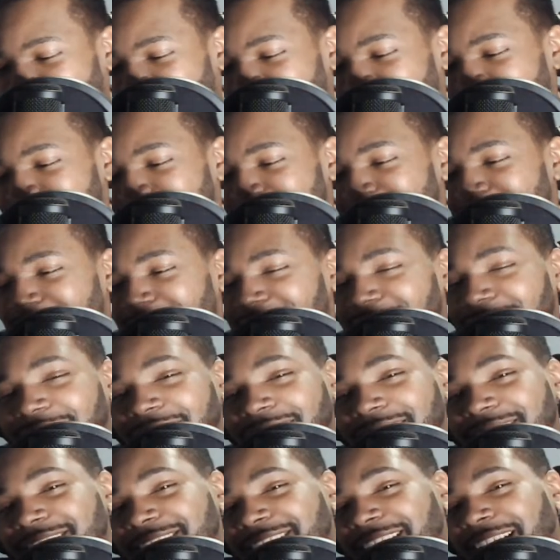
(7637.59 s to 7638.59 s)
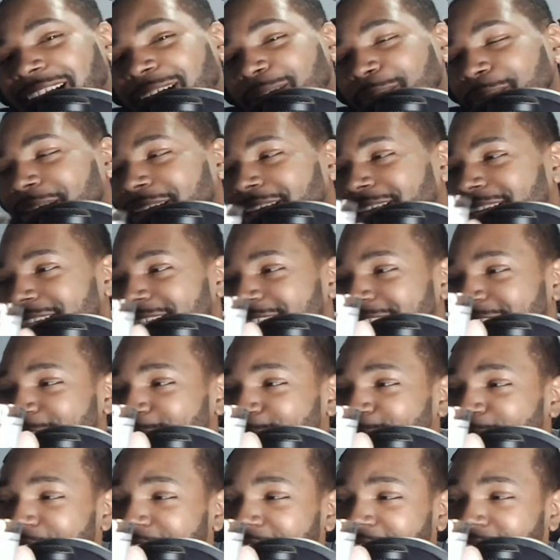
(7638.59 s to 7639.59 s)
Here's the last shot, man. This is
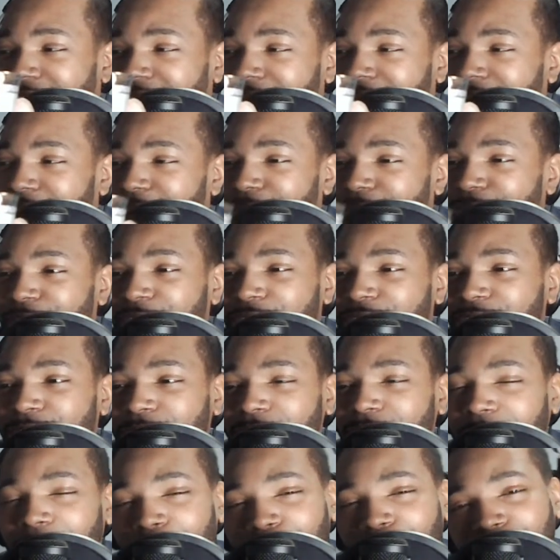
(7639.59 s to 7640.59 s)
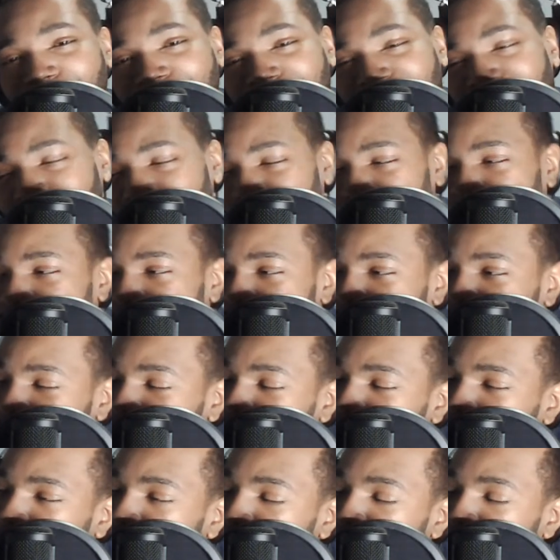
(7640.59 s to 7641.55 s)
for y'all for sure. I appreciate all the love. I